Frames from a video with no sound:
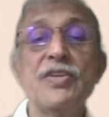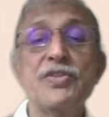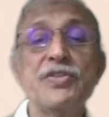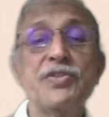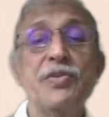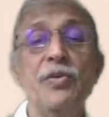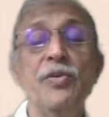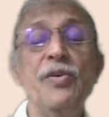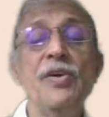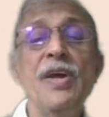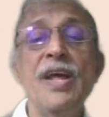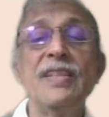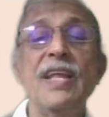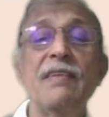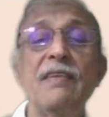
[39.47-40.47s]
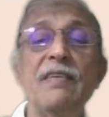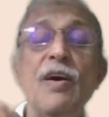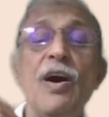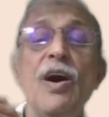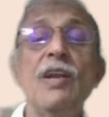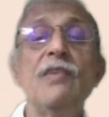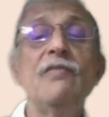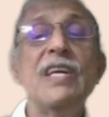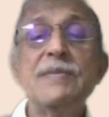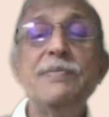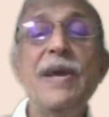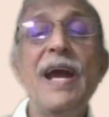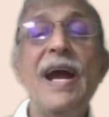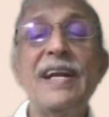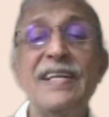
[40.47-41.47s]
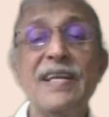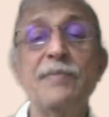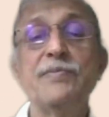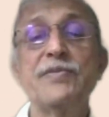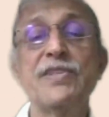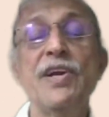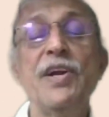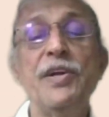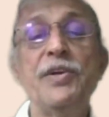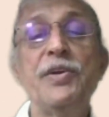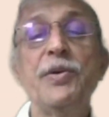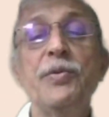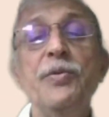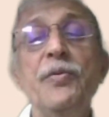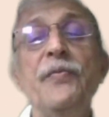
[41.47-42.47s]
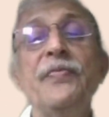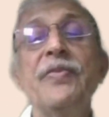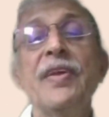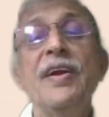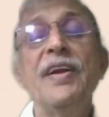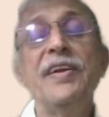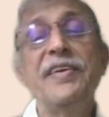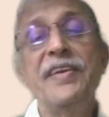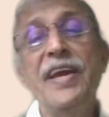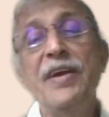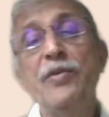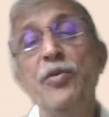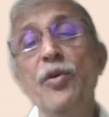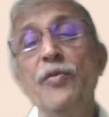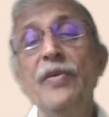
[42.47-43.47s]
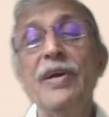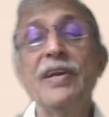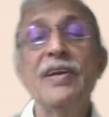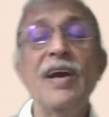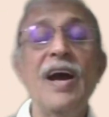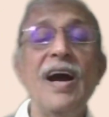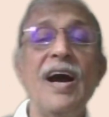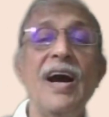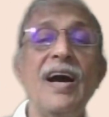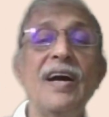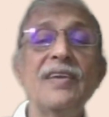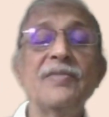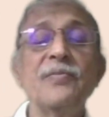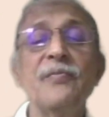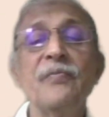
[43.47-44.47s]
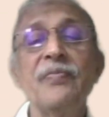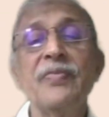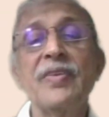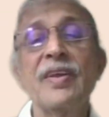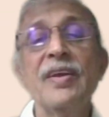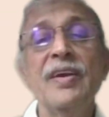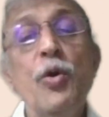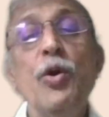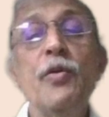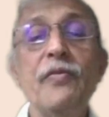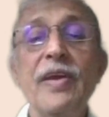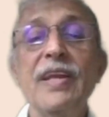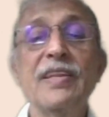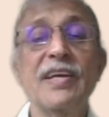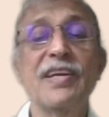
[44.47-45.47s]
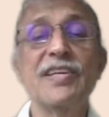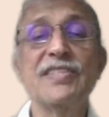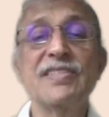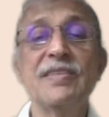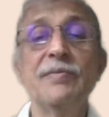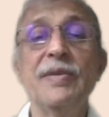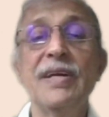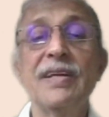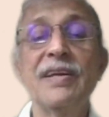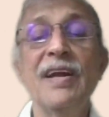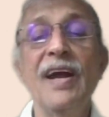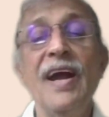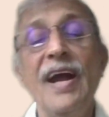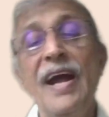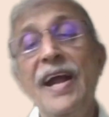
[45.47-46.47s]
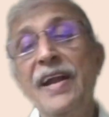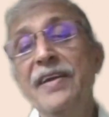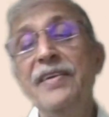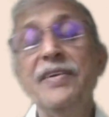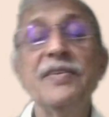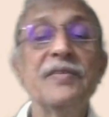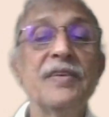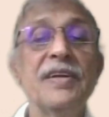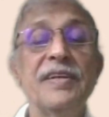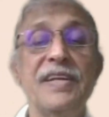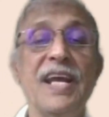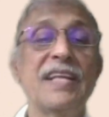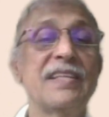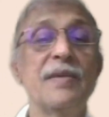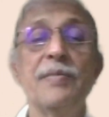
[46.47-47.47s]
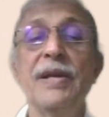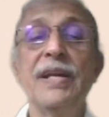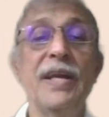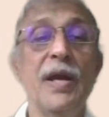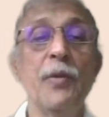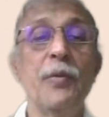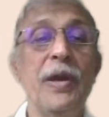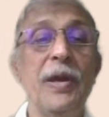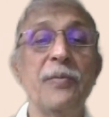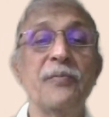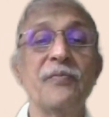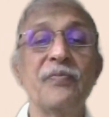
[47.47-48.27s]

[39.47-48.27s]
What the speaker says: So there will always be attempts to take over or hoodwink the customer and take the money away.